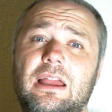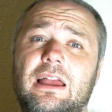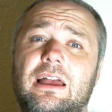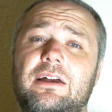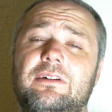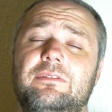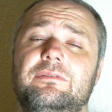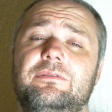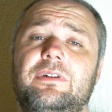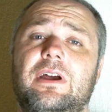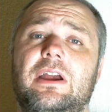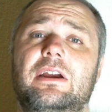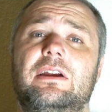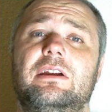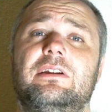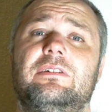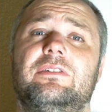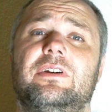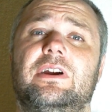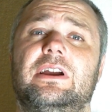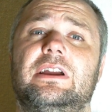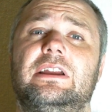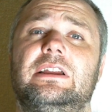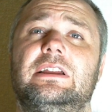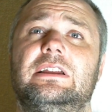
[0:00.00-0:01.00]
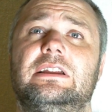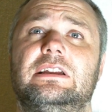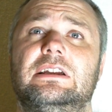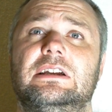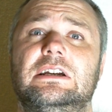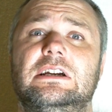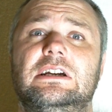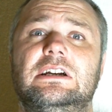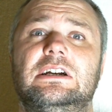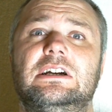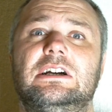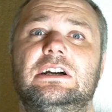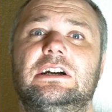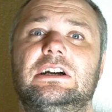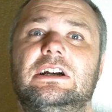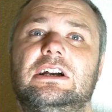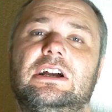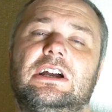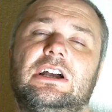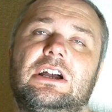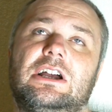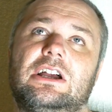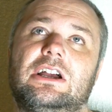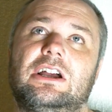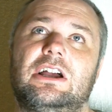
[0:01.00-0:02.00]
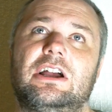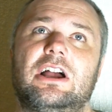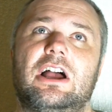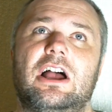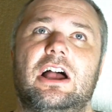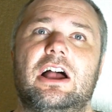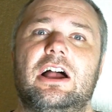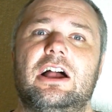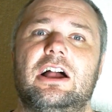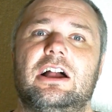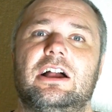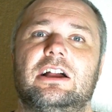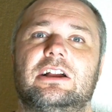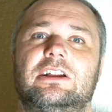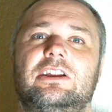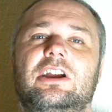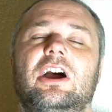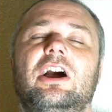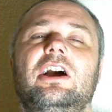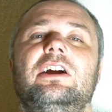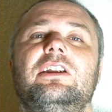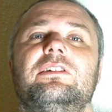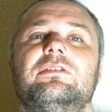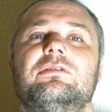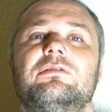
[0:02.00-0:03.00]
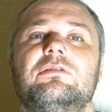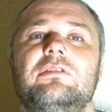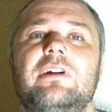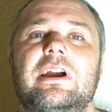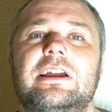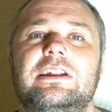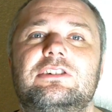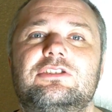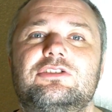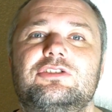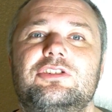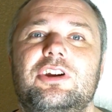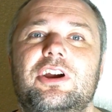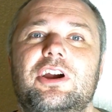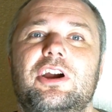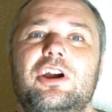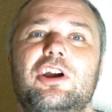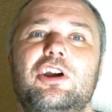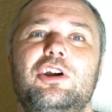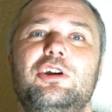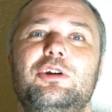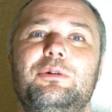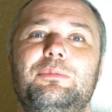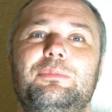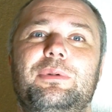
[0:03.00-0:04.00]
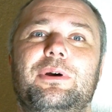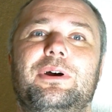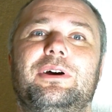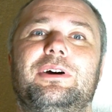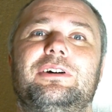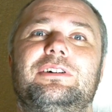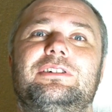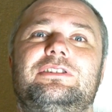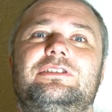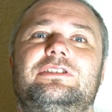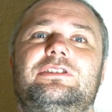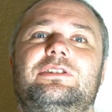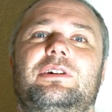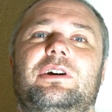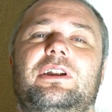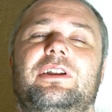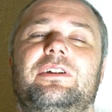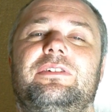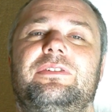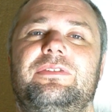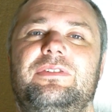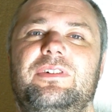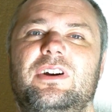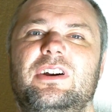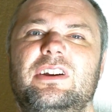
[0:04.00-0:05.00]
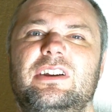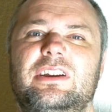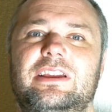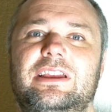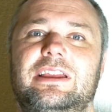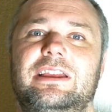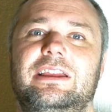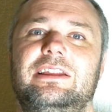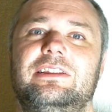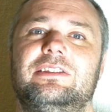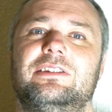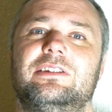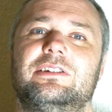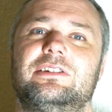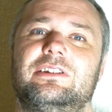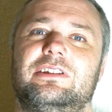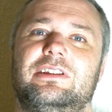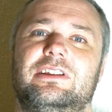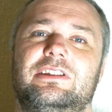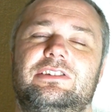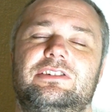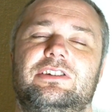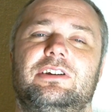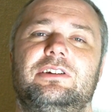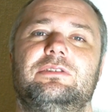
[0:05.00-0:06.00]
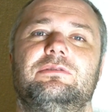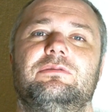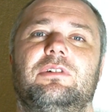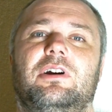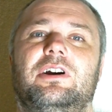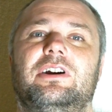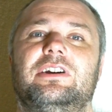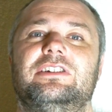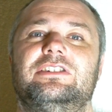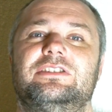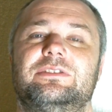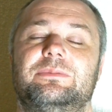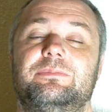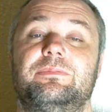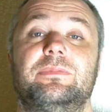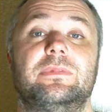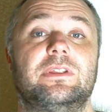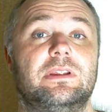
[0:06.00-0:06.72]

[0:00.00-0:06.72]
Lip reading: and very, very kind of retro, but kind of funky in its own right.